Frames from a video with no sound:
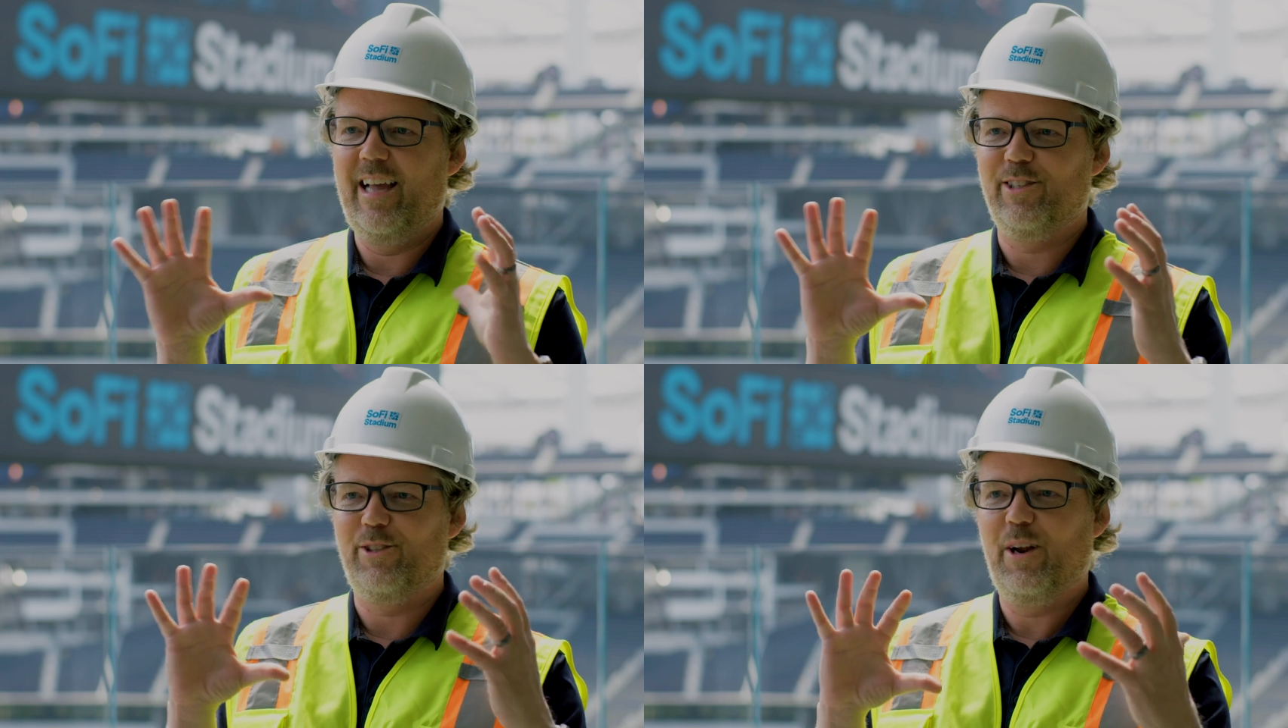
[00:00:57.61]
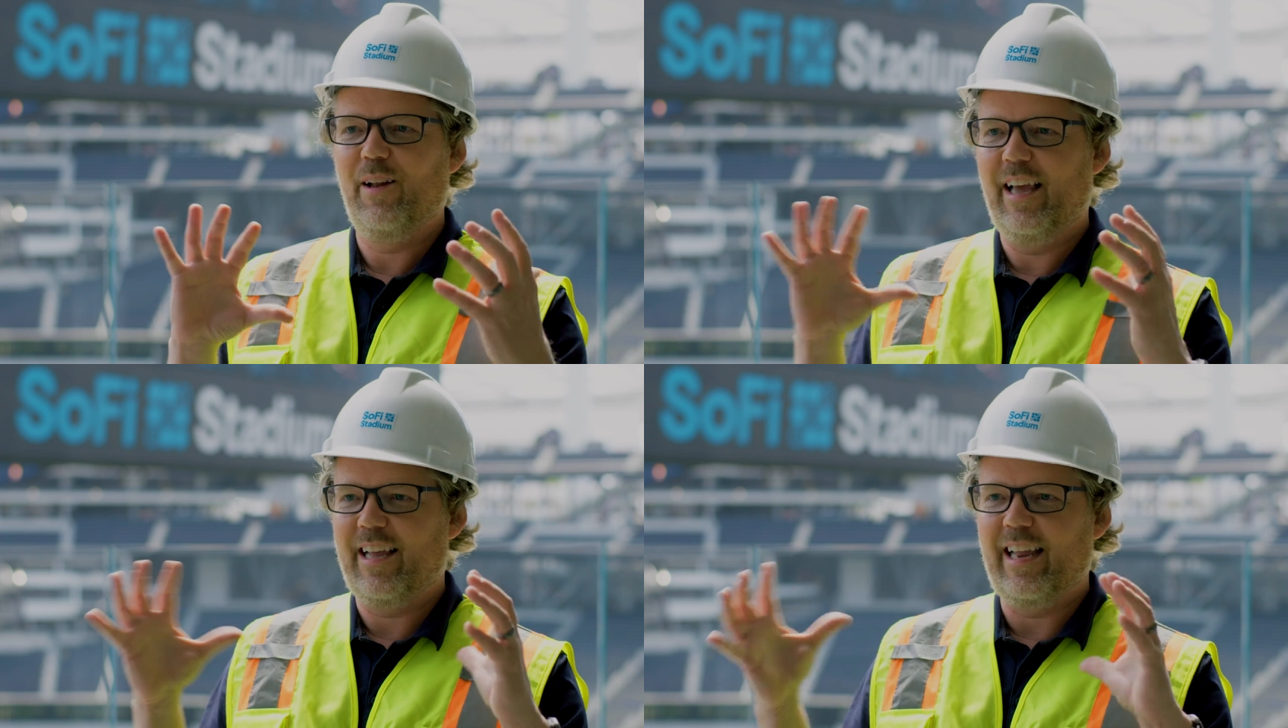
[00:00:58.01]
sort of
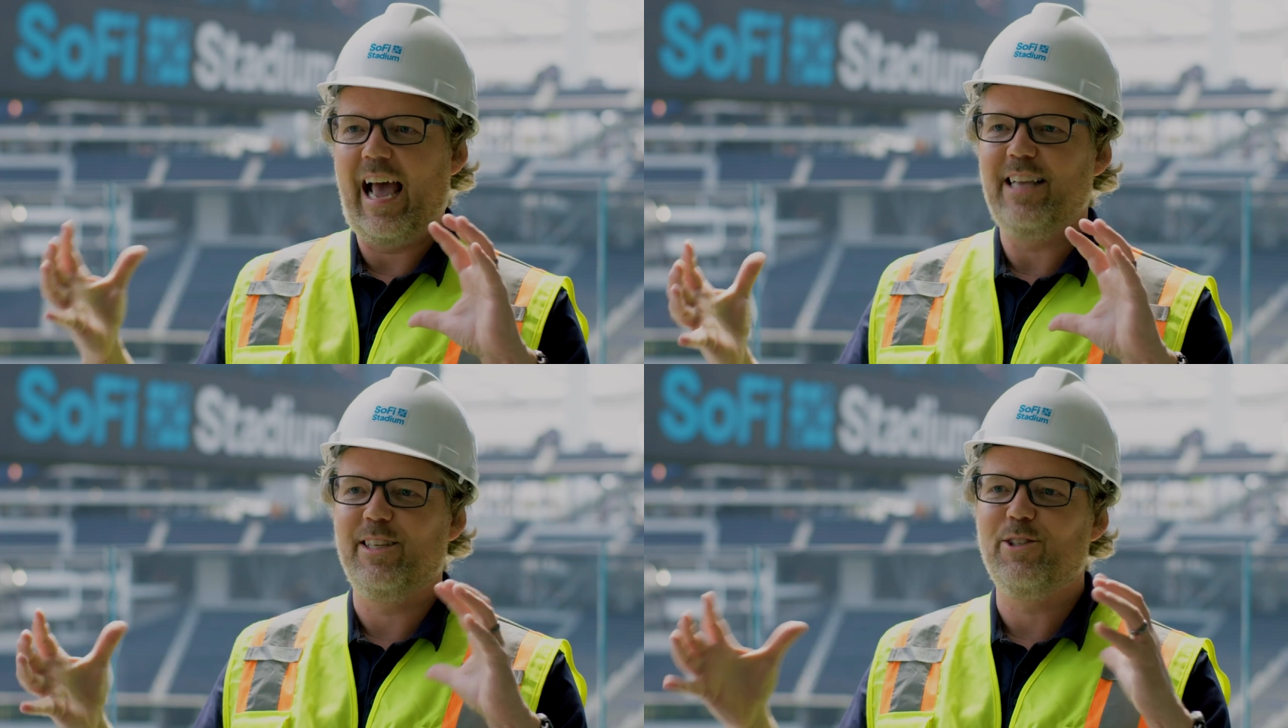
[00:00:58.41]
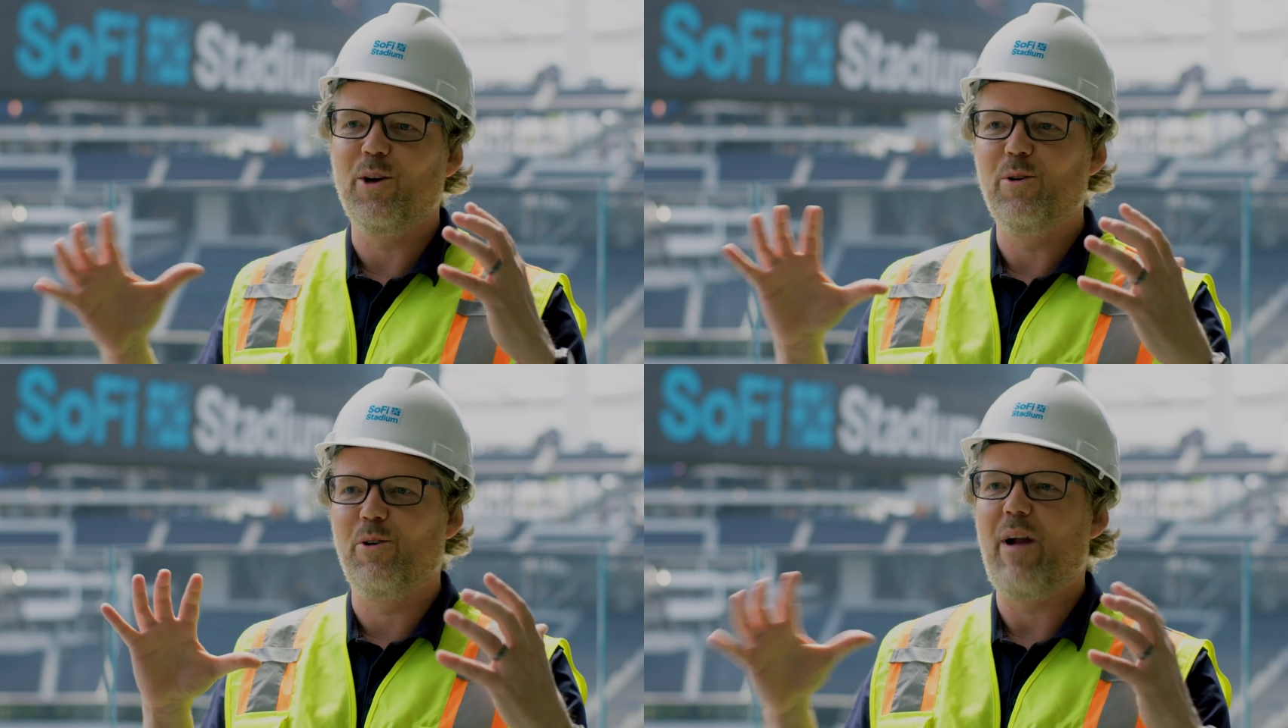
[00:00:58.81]
like it has its
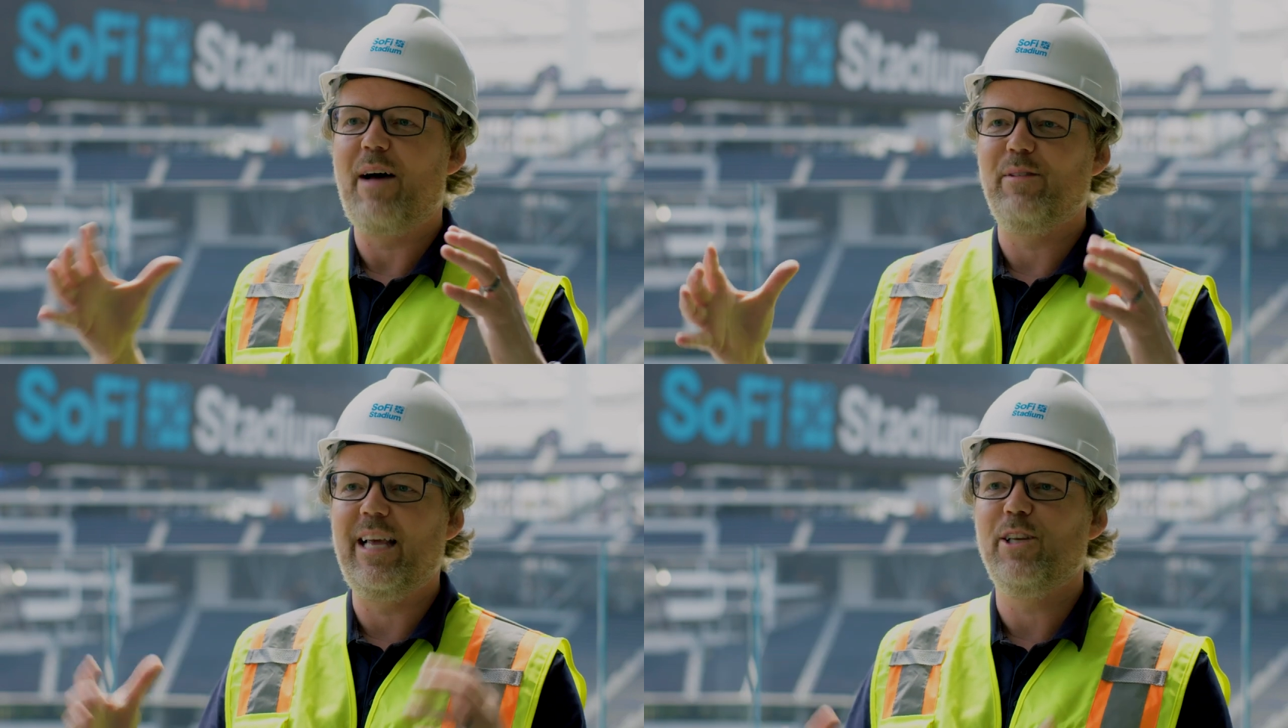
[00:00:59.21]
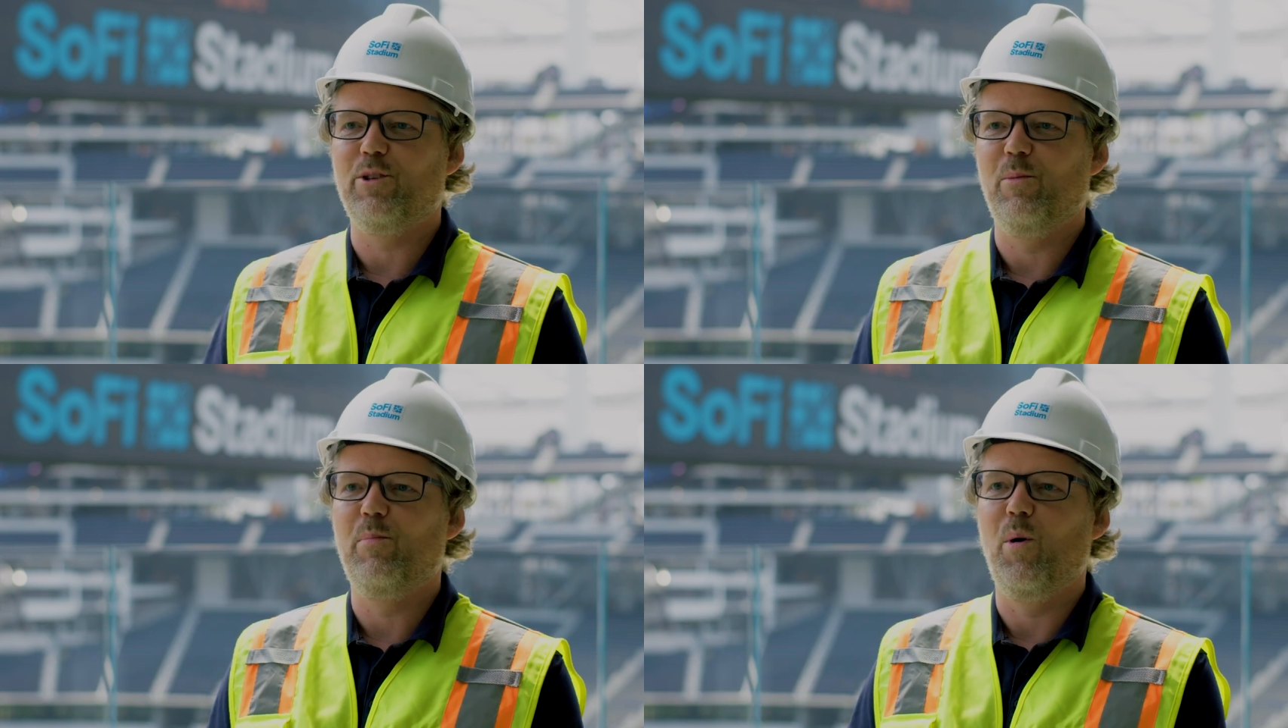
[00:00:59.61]
own
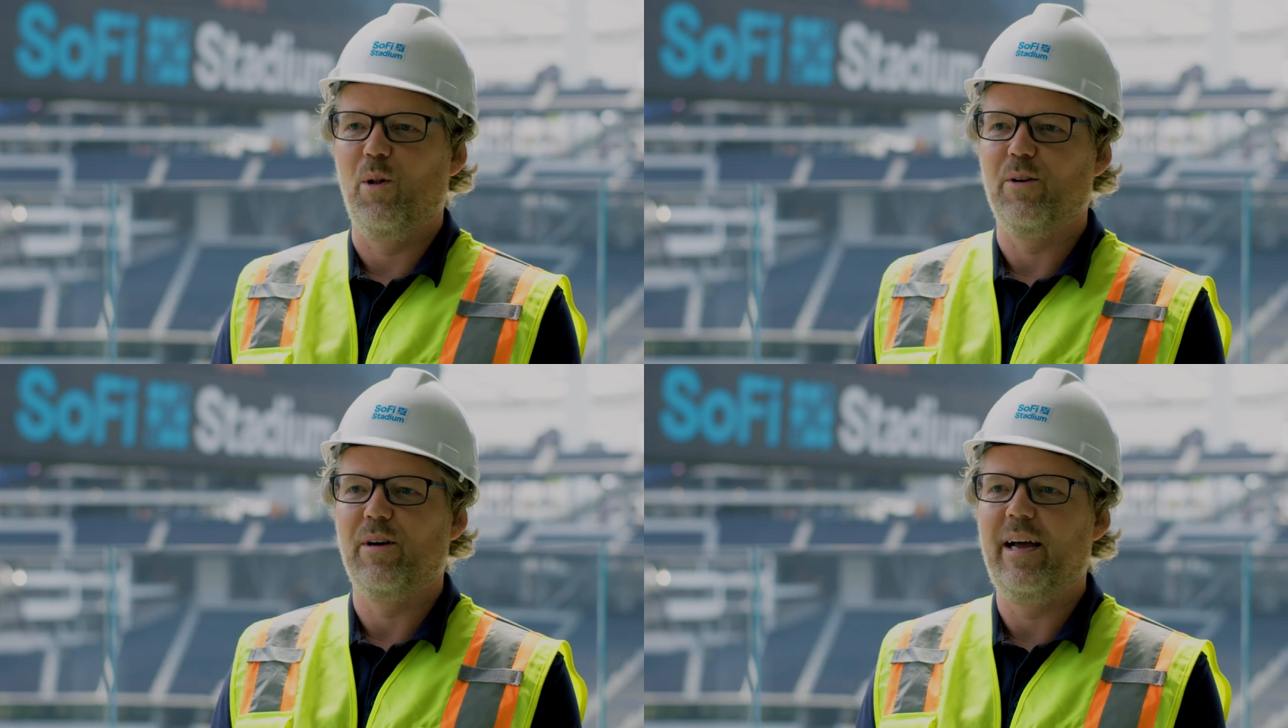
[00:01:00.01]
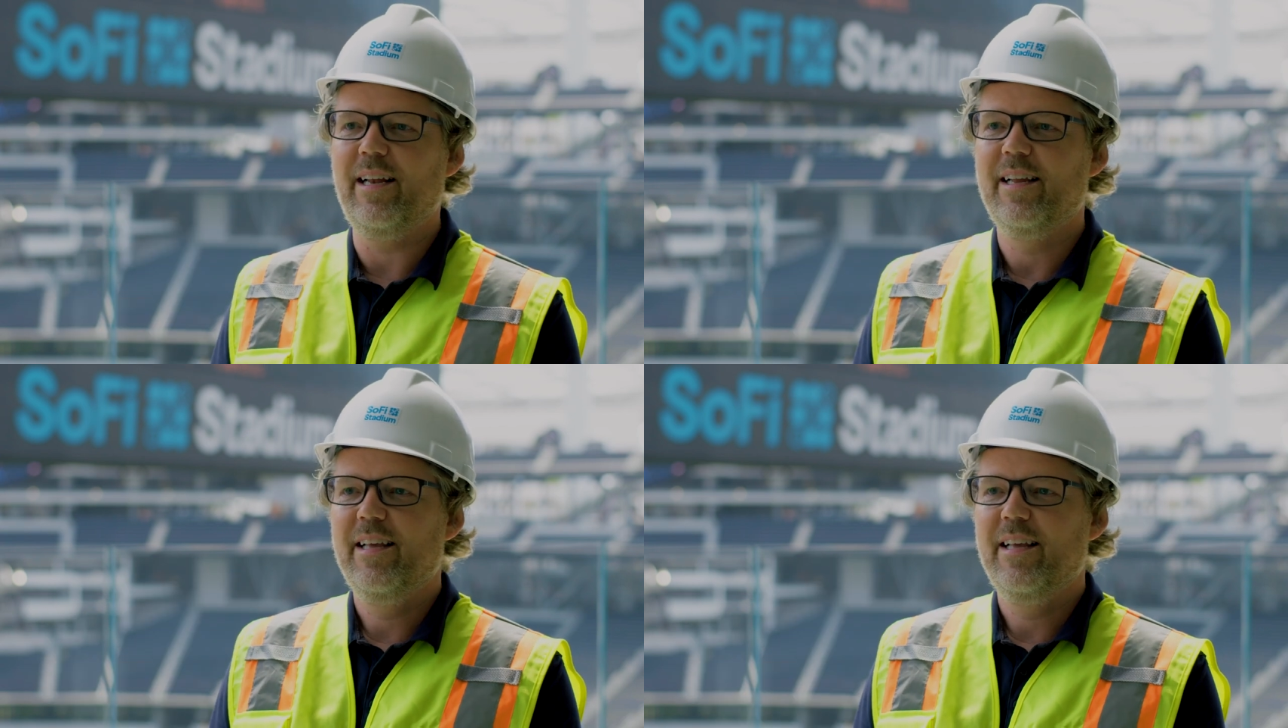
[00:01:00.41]
gravitational pull, right?